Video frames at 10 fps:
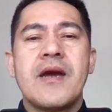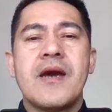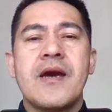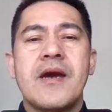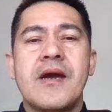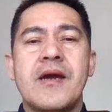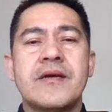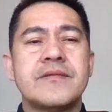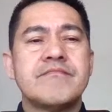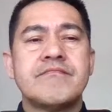
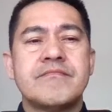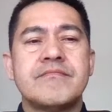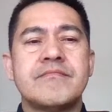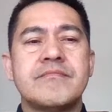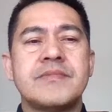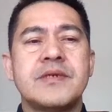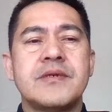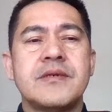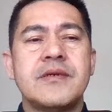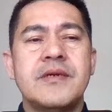And
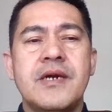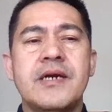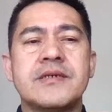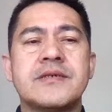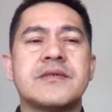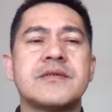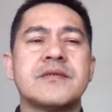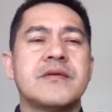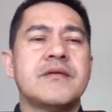yes,